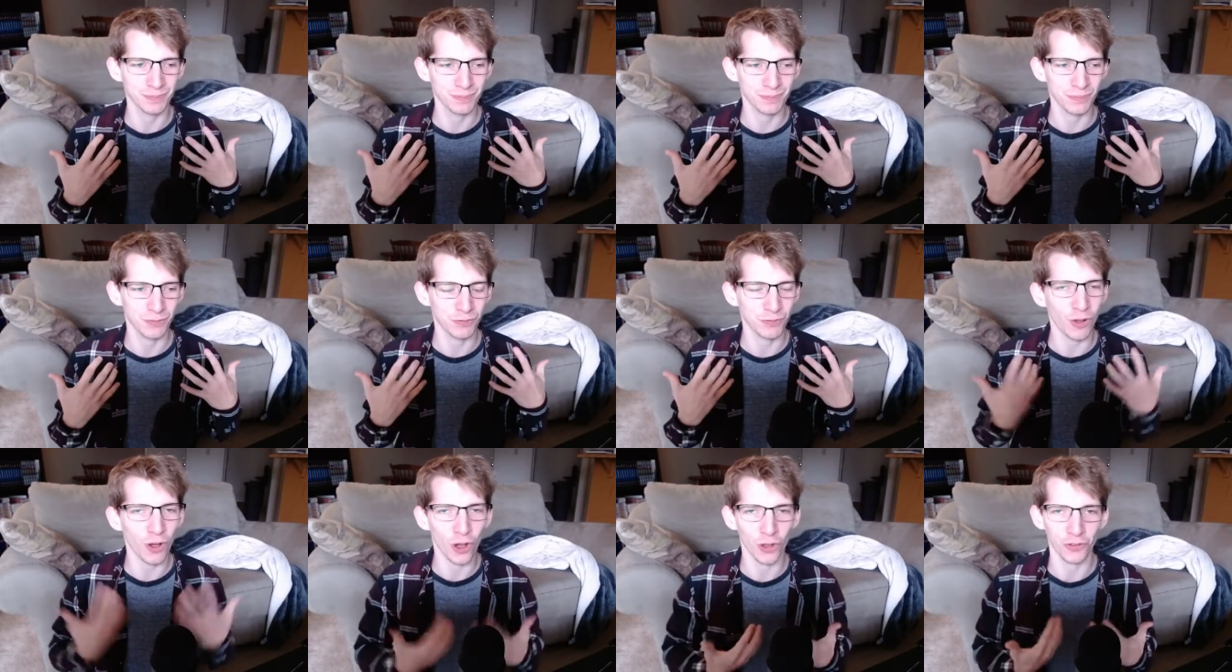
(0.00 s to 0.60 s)

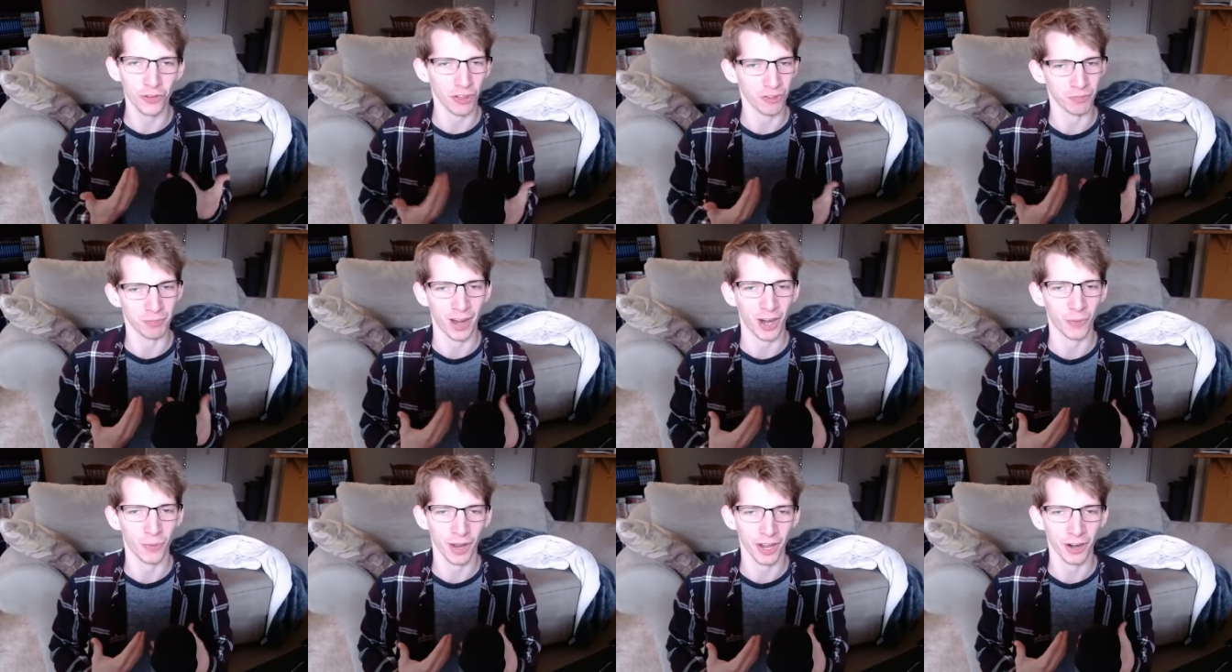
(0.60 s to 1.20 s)
falls off my
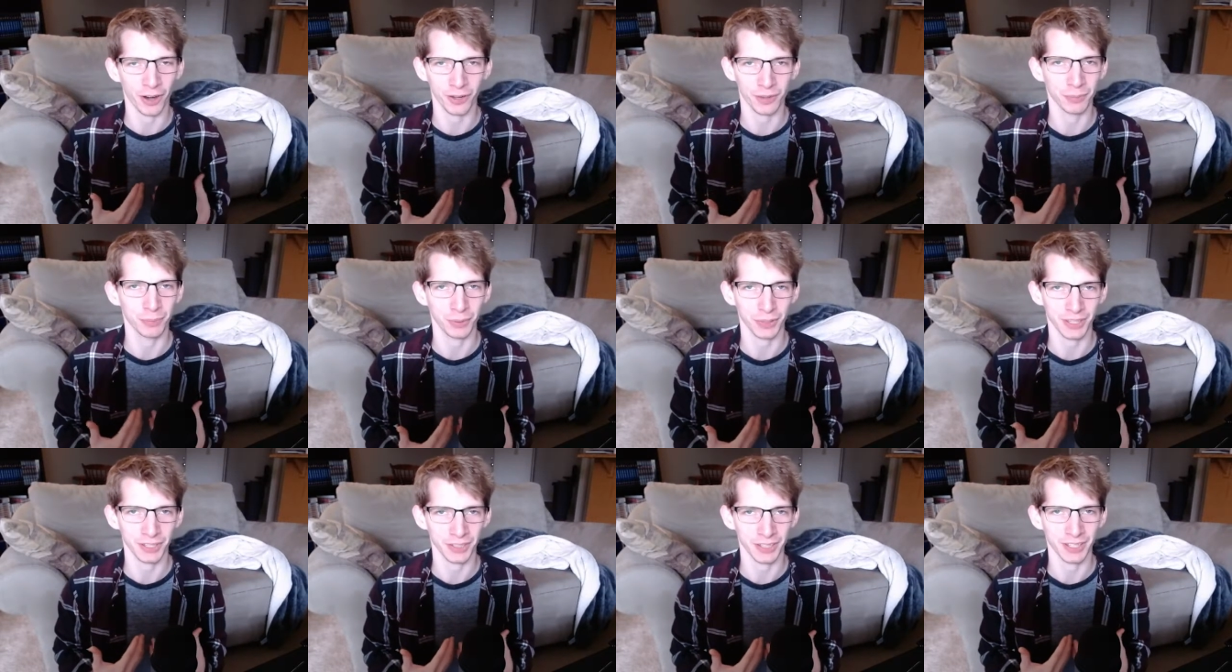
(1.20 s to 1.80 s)
radar
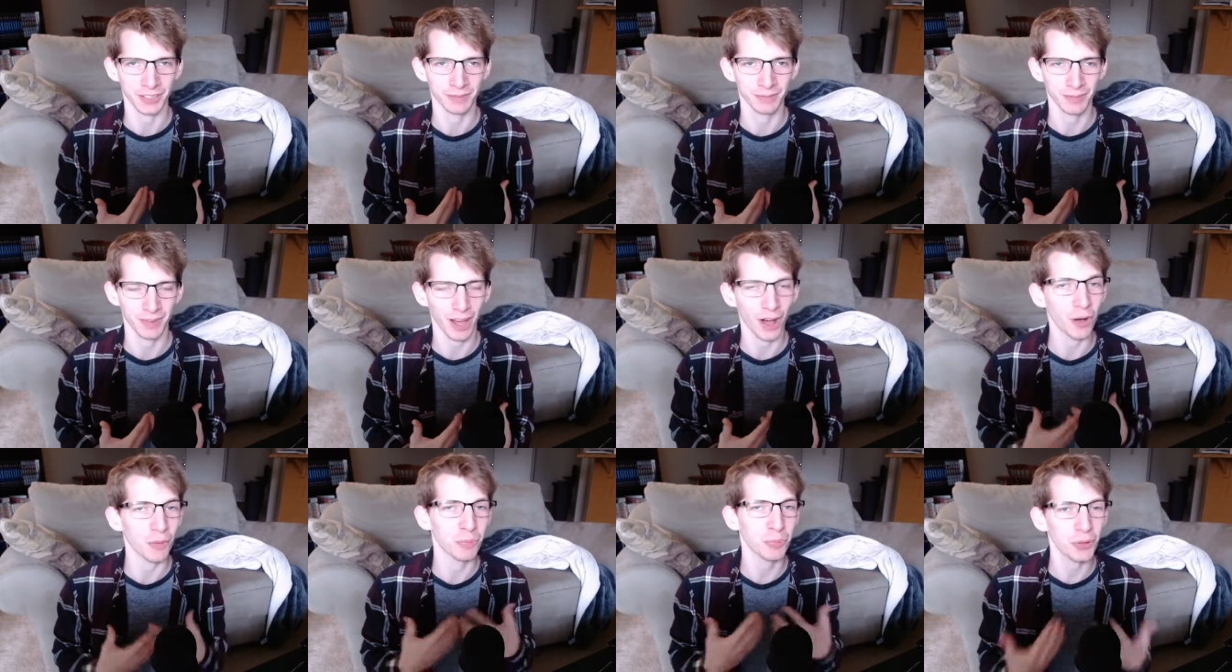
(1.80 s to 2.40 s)
completely.
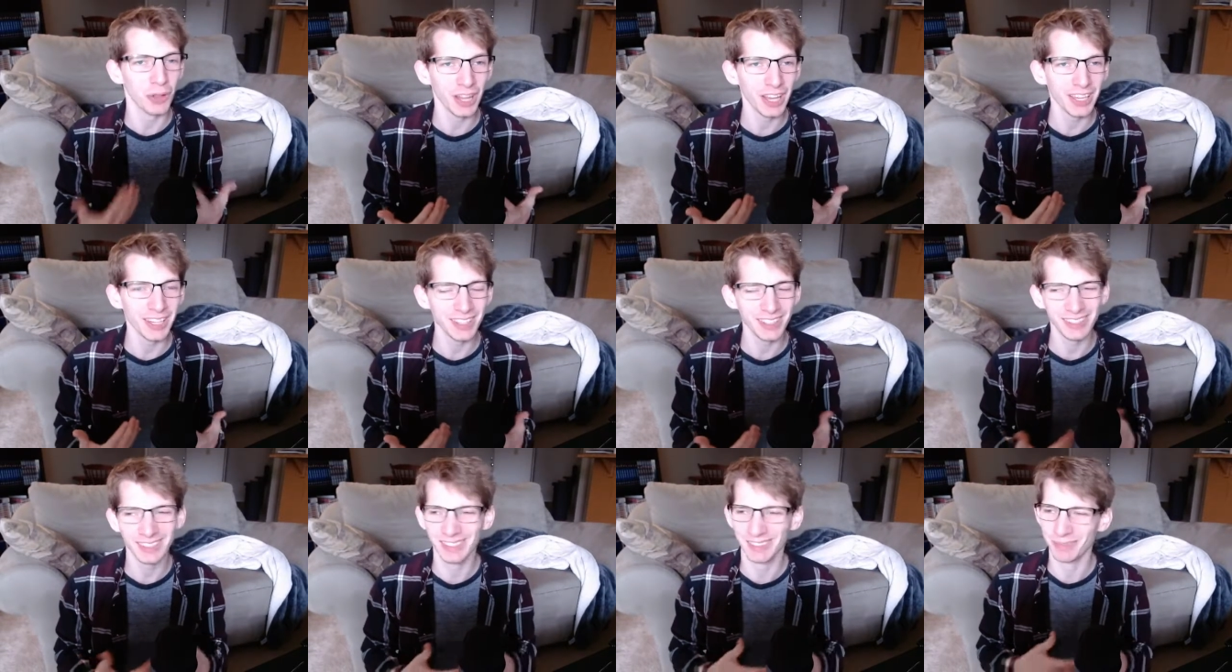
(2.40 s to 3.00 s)
I'll play
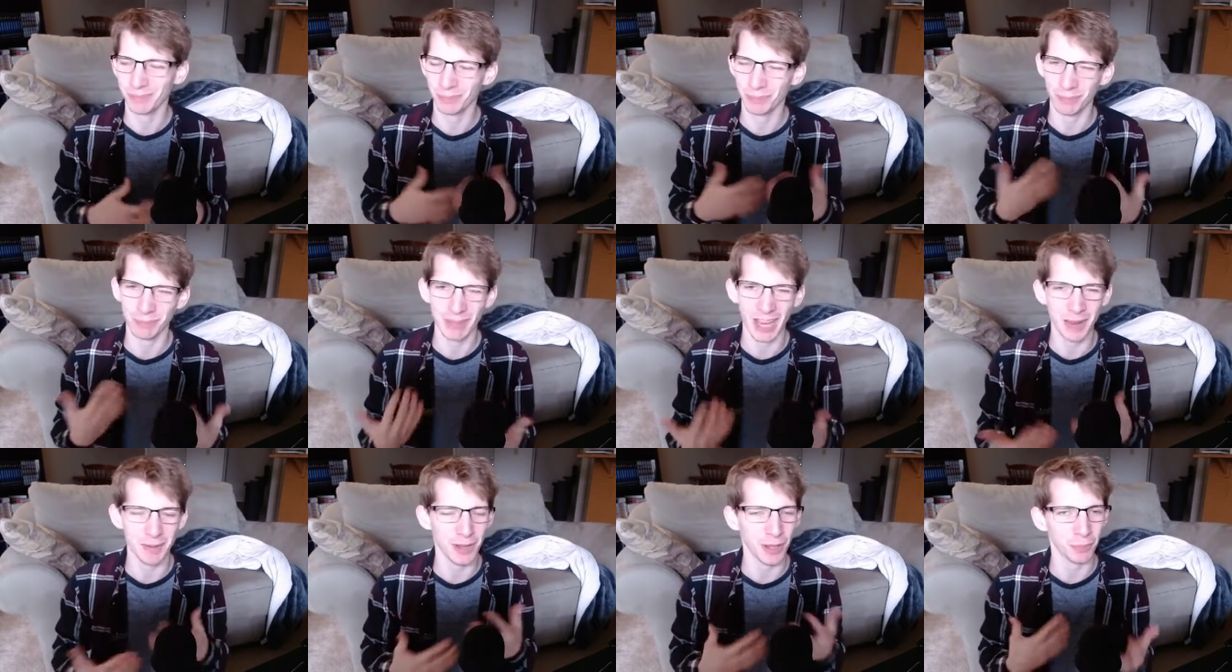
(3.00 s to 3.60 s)
it,
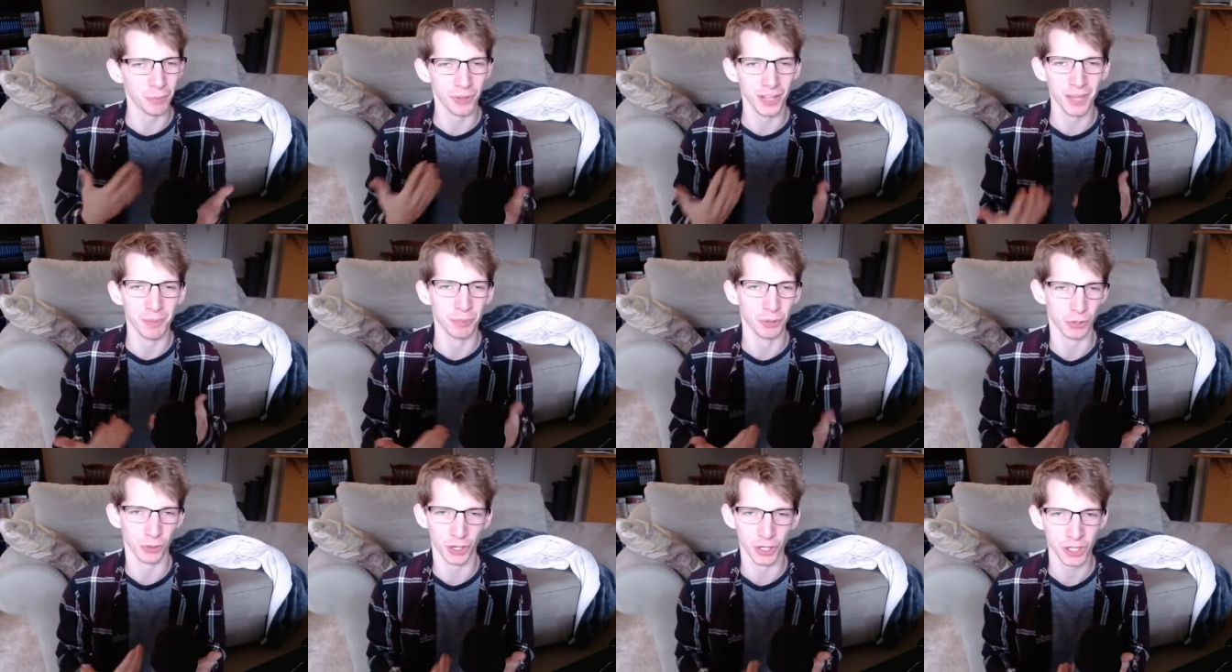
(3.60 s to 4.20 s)
maybe I'll play it
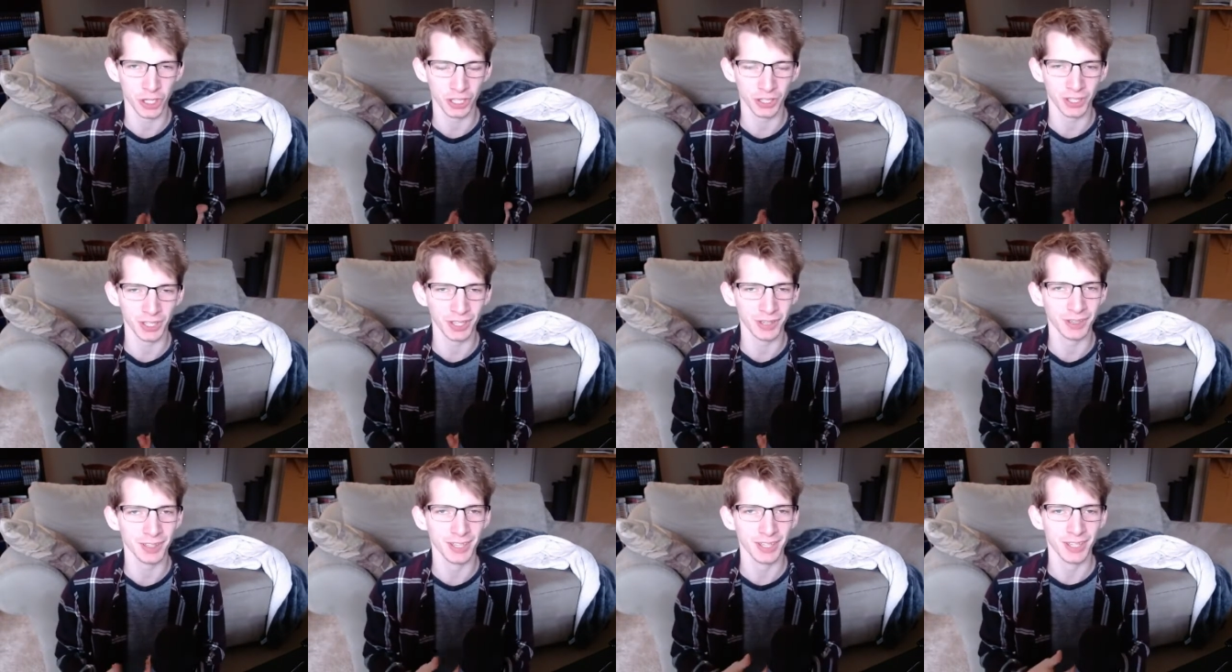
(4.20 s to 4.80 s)

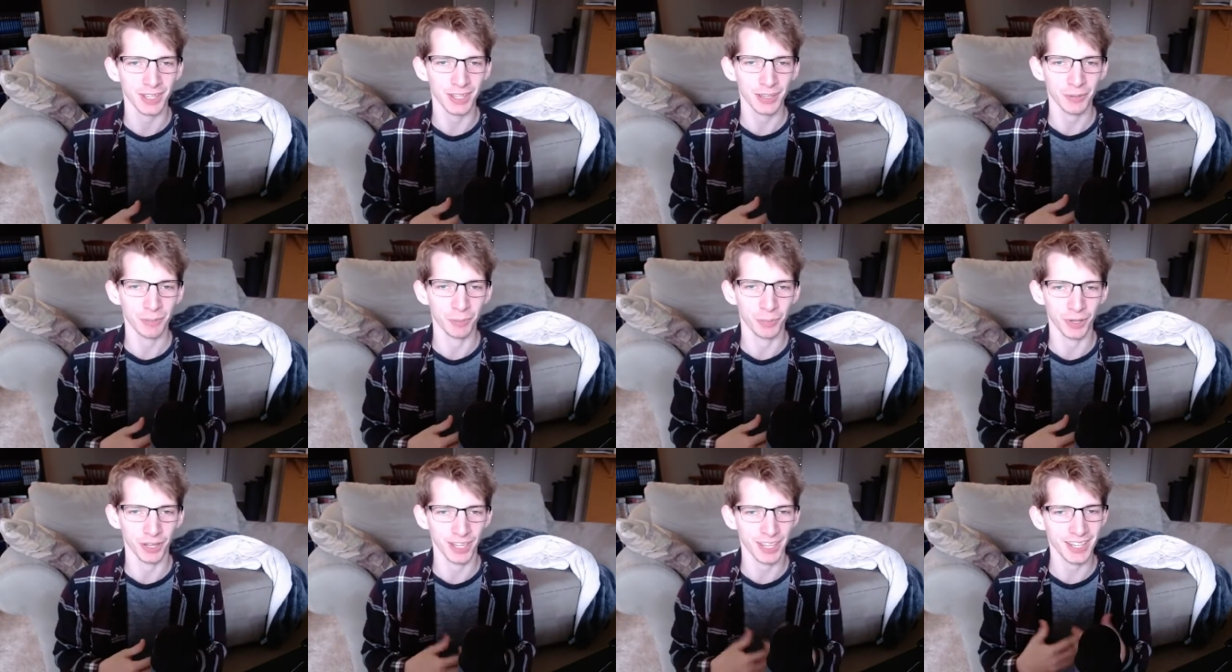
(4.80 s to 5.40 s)
begrudgingly,
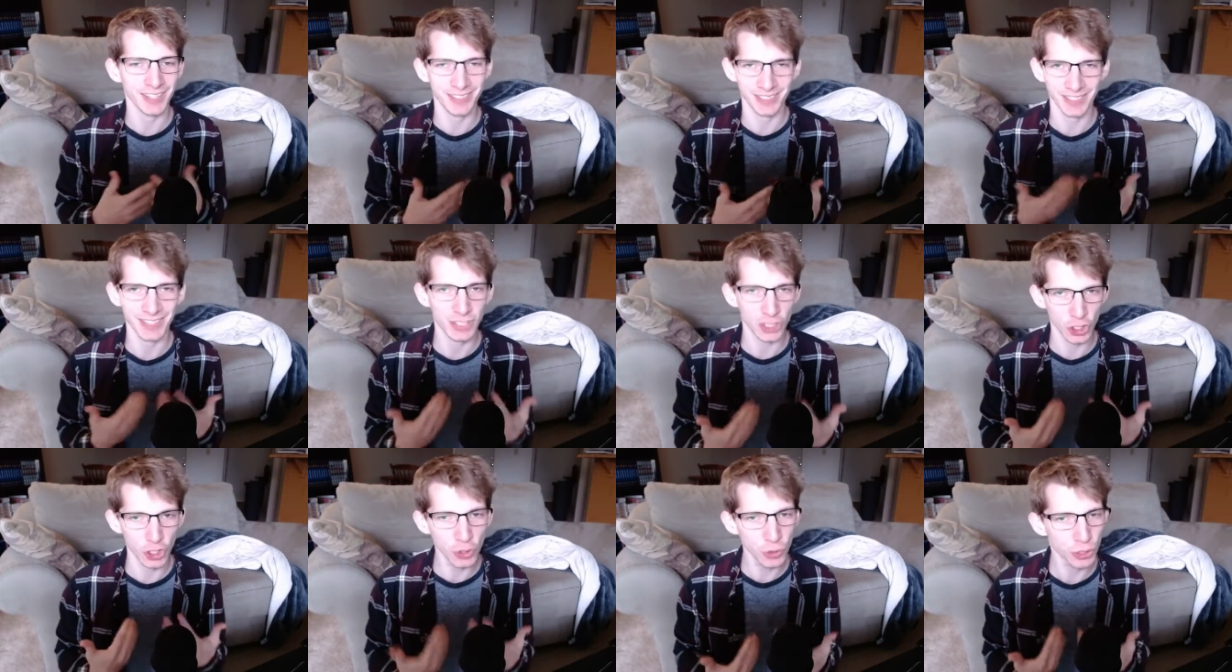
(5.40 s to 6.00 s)
but
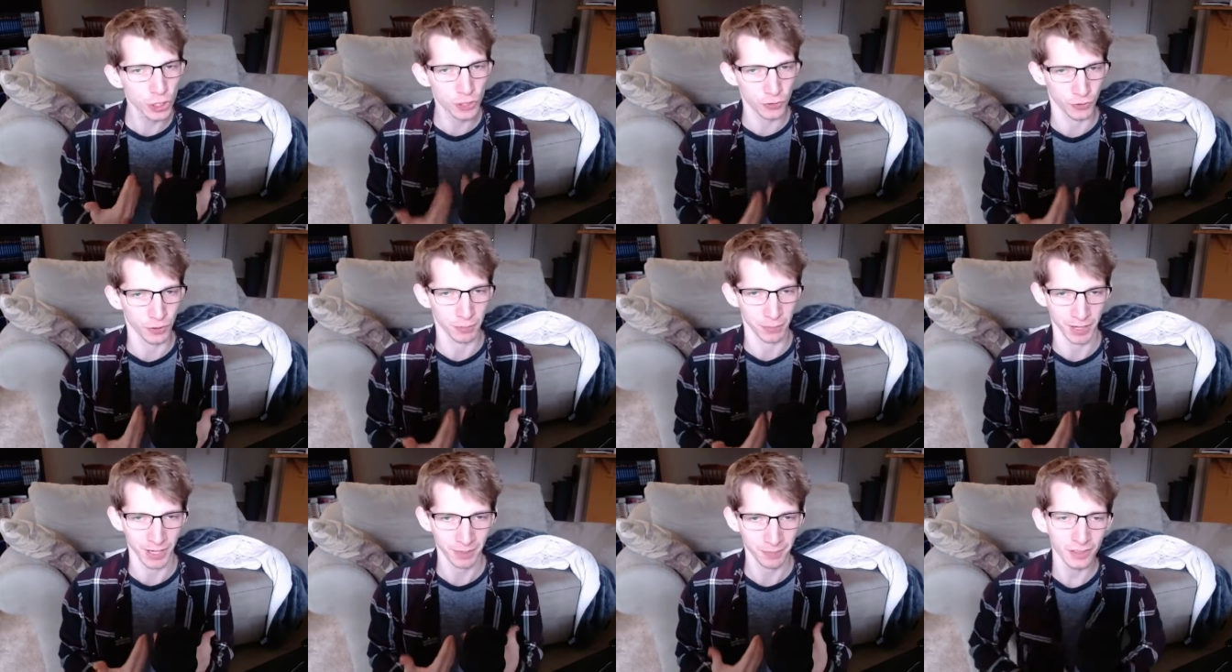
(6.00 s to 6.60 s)
it's huge for
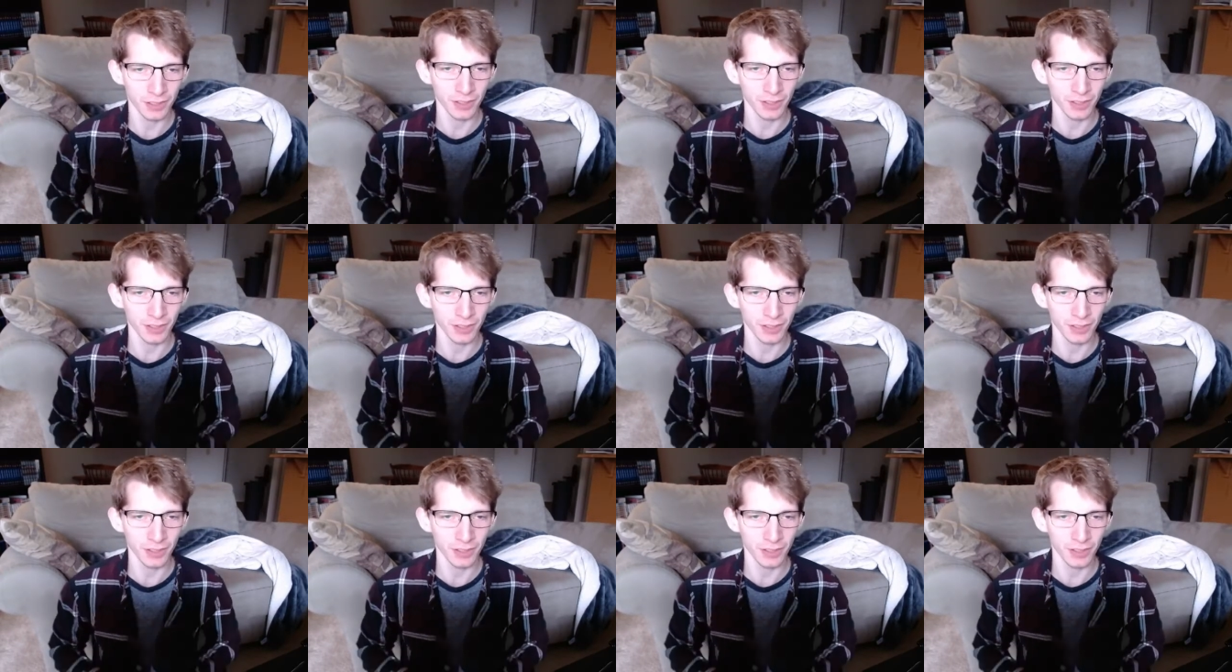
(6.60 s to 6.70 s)
me.